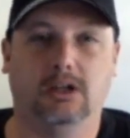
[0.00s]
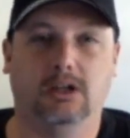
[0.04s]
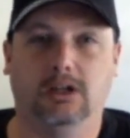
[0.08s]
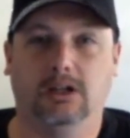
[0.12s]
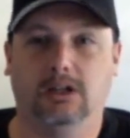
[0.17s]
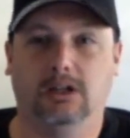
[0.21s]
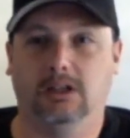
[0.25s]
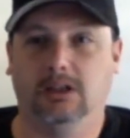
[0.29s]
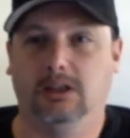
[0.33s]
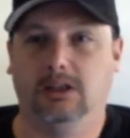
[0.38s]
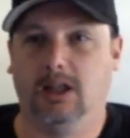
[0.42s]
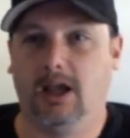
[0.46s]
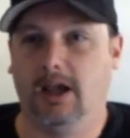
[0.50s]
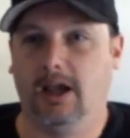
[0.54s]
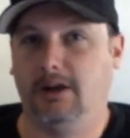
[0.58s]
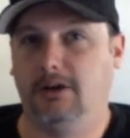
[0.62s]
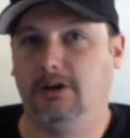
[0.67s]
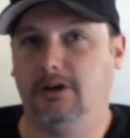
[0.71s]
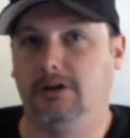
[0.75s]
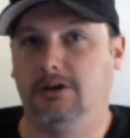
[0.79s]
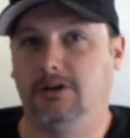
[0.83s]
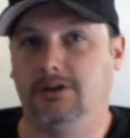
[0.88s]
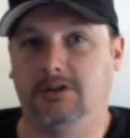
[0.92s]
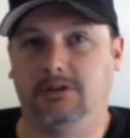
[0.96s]

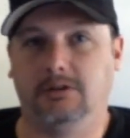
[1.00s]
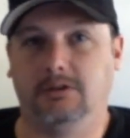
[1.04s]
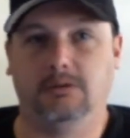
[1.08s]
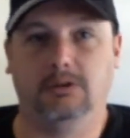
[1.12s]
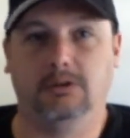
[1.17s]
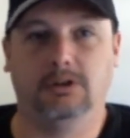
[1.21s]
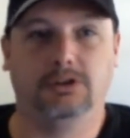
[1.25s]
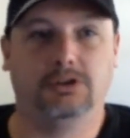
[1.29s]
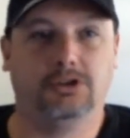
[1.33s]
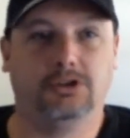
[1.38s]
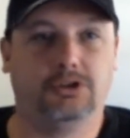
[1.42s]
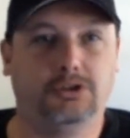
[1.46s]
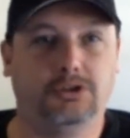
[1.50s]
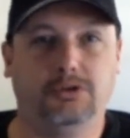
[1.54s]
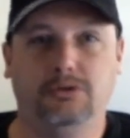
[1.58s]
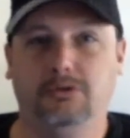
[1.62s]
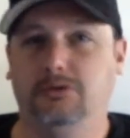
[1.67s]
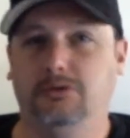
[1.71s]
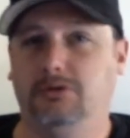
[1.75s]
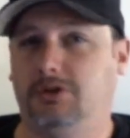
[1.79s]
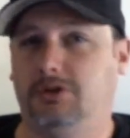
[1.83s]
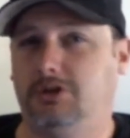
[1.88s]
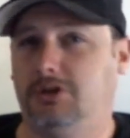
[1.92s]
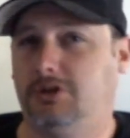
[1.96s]
lighters,
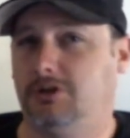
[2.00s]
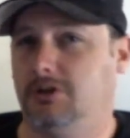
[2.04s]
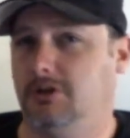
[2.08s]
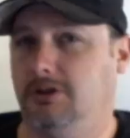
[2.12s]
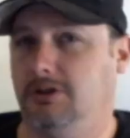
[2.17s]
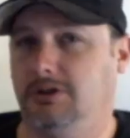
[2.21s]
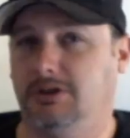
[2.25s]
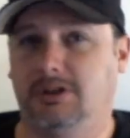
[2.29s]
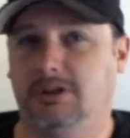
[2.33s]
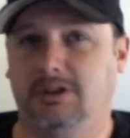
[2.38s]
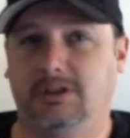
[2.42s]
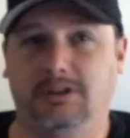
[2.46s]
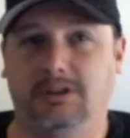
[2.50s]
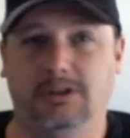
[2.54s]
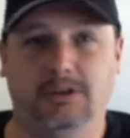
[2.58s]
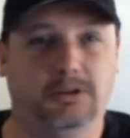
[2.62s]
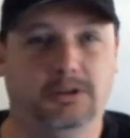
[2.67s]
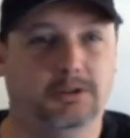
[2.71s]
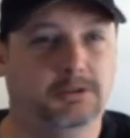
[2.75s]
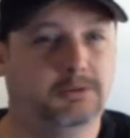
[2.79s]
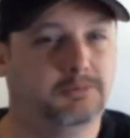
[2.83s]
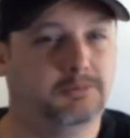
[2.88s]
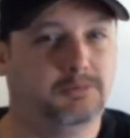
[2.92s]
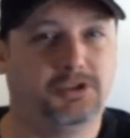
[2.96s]
shoes, shirts,
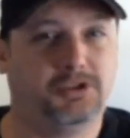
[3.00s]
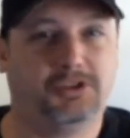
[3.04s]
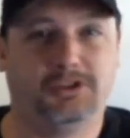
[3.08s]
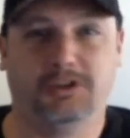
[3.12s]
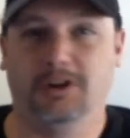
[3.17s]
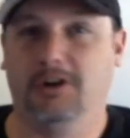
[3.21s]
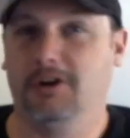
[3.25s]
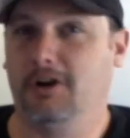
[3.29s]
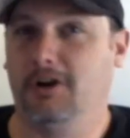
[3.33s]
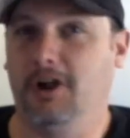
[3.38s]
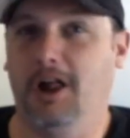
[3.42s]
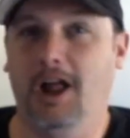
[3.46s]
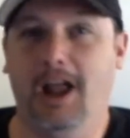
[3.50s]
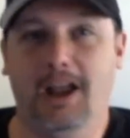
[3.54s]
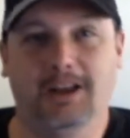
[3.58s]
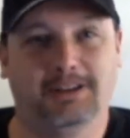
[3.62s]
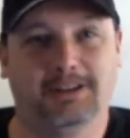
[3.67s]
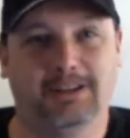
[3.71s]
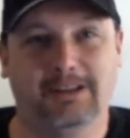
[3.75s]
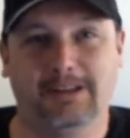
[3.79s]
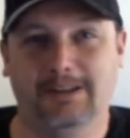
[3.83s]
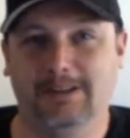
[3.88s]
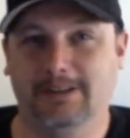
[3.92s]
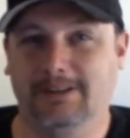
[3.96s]

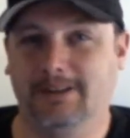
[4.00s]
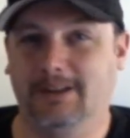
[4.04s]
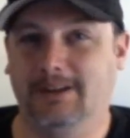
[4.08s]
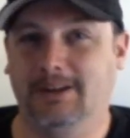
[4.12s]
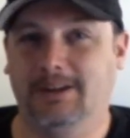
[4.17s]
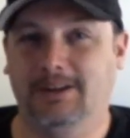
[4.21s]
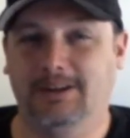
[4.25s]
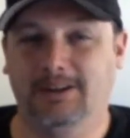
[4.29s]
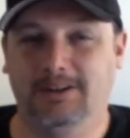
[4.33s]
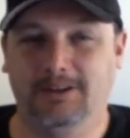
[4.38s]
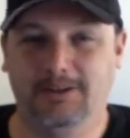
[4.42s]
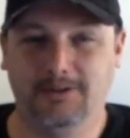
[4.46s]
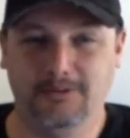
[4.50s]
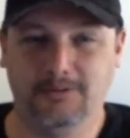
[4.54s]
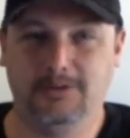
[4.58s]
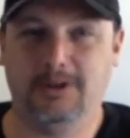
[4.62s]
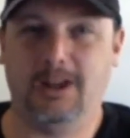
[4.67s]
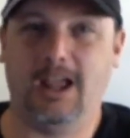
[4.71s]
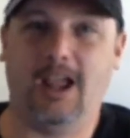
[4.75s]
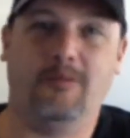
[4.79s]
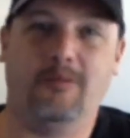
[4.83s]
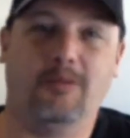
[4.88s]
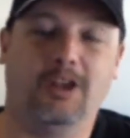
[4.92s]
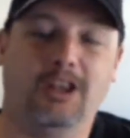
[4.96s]
sunglasses, you
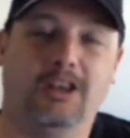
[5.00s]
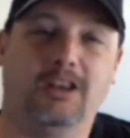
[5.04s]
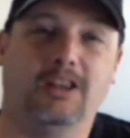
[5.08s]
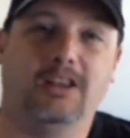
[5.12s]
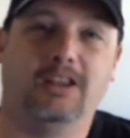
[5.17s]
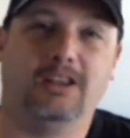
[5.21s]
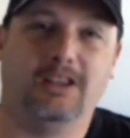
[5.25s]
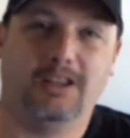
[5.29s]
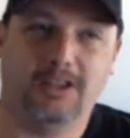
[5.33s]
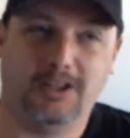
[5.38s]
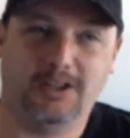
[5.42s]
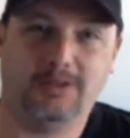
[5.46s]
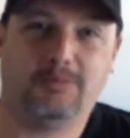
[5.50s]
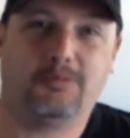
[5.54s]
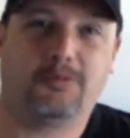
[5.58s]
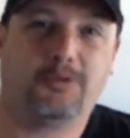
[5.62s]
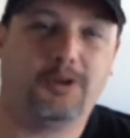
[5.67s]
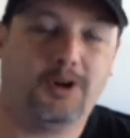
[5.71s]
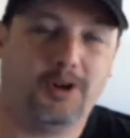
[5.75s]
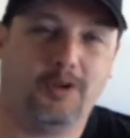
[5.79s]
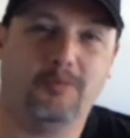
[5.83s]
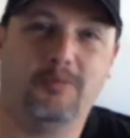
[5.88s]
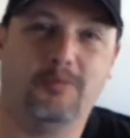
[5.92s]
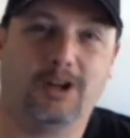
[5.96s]
name it. He's
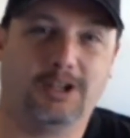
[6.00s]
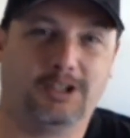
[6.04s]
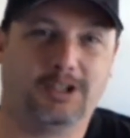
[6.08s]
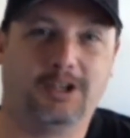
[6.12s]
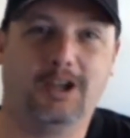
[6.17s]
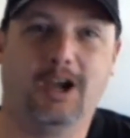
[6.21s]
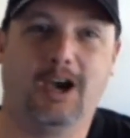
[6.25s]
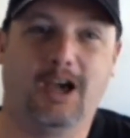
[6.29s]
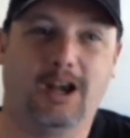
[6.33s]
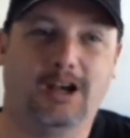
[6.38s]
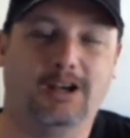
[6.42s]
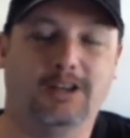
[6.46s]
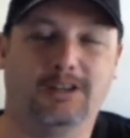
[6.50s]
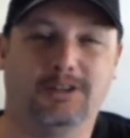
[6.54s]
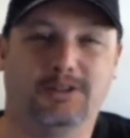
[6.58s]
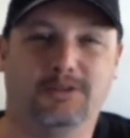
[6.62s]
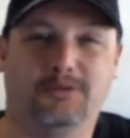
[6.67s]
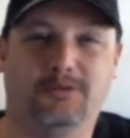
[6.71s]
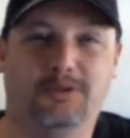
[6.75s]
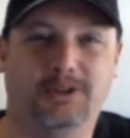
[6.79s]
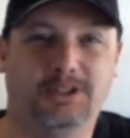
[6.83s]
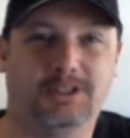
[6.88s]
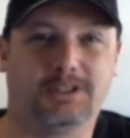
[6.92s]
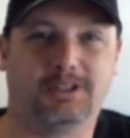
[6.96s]
pretty much got it as a
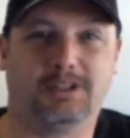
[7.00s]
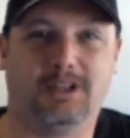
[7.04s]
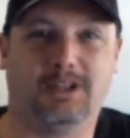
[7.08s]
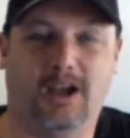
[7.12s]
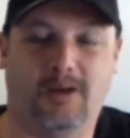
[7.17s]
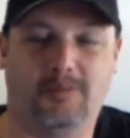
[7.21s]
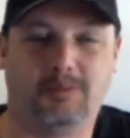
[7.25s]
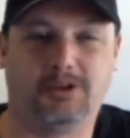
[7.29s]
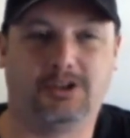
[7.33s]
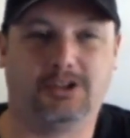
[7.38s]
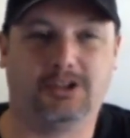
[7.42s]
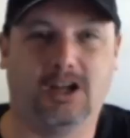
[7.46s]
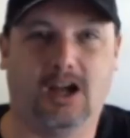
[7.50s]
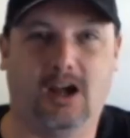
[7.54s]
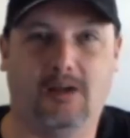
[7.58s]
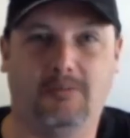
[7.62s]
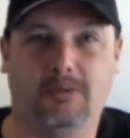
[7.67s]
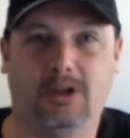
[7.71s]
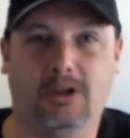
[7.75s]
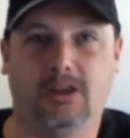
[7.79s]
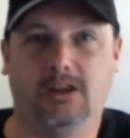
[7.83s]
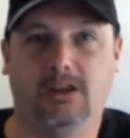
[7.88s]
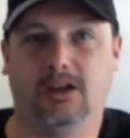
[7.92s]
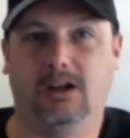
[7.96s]
one-stop shop.